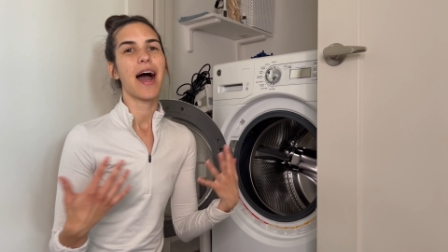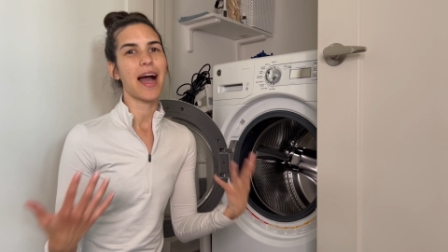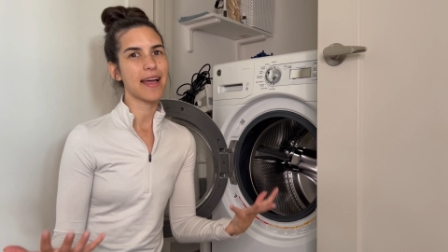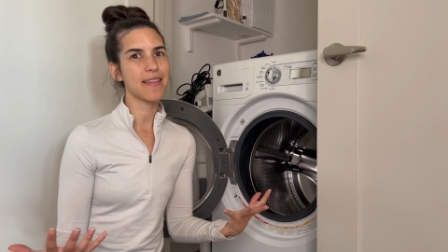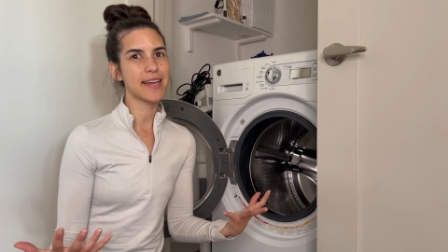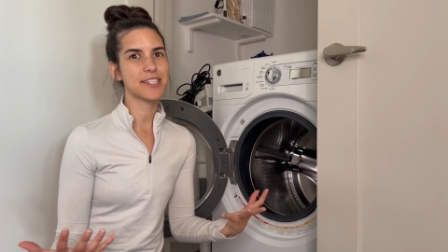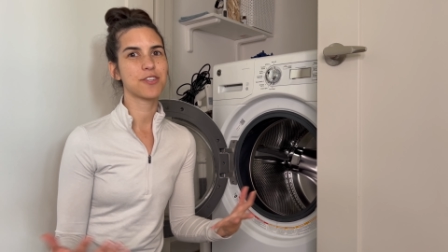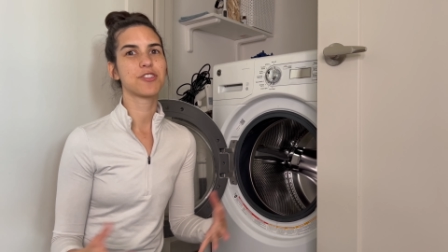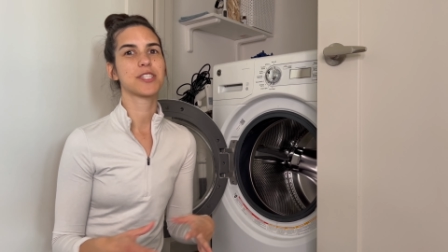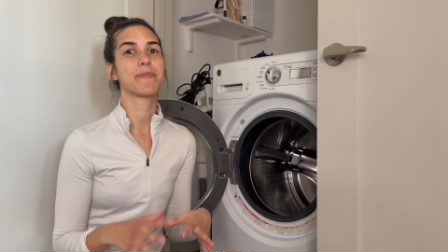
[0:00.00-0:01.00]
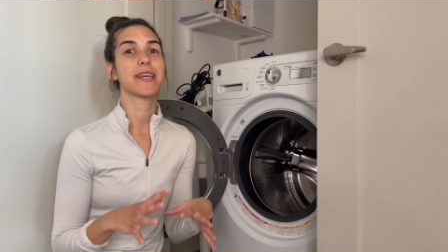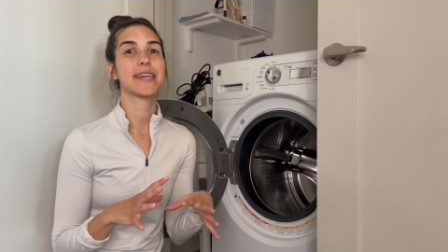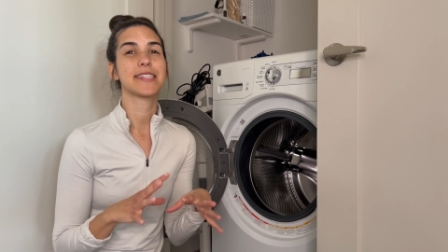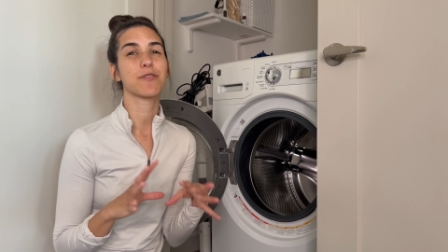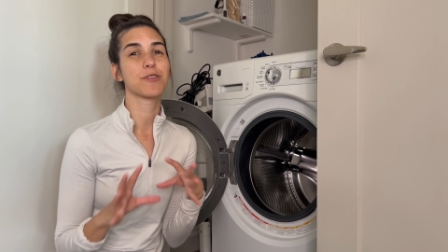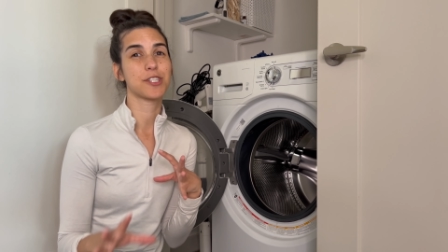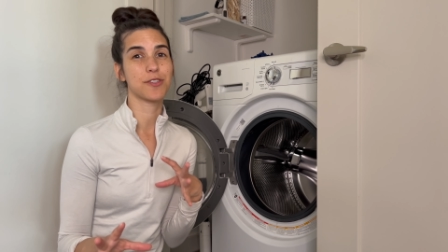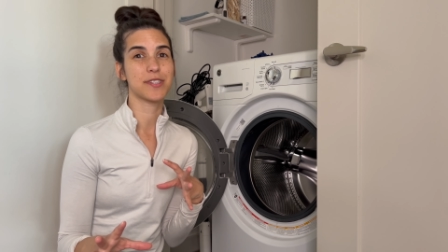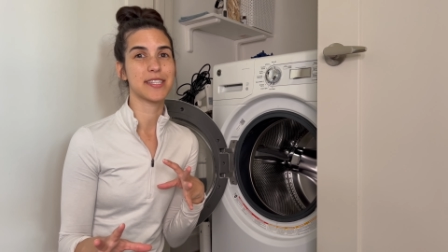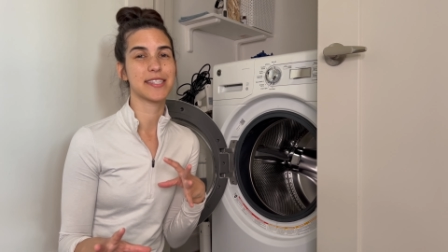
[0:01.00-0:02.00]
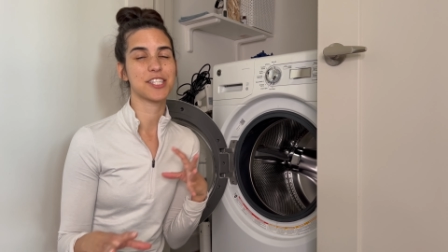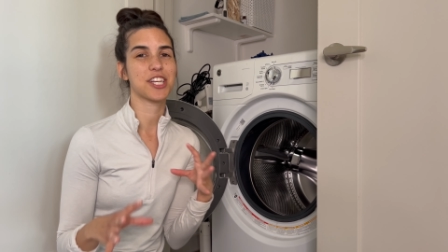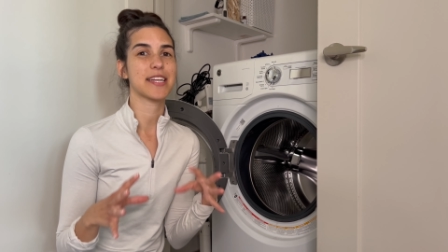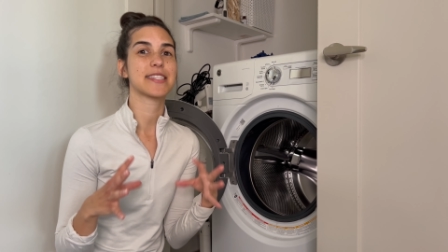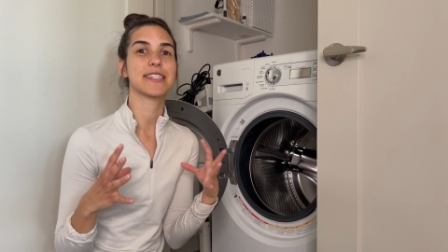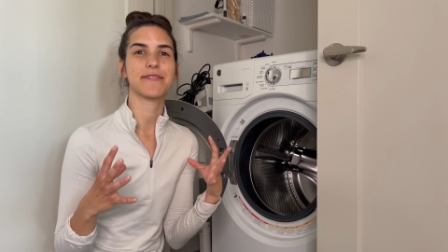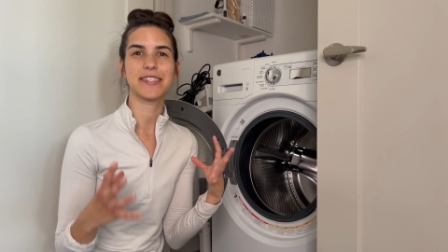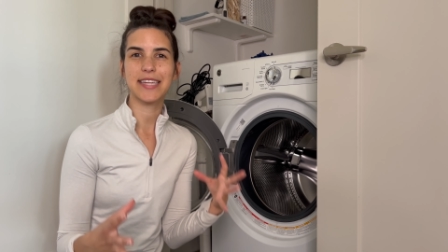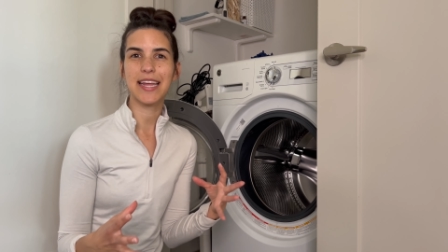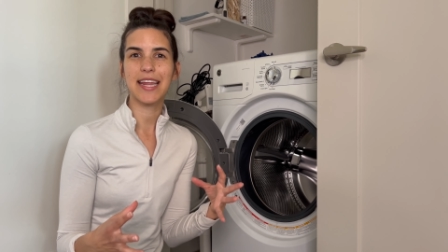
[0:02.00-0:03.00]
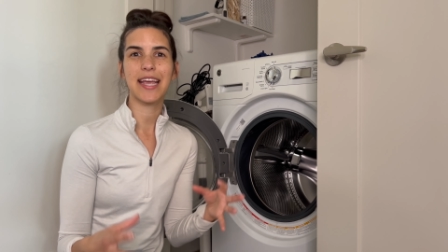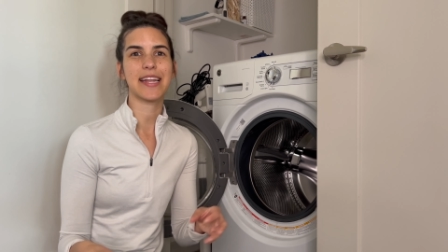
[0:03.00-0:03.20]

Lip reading: I like to just because it reduces the chances of staining,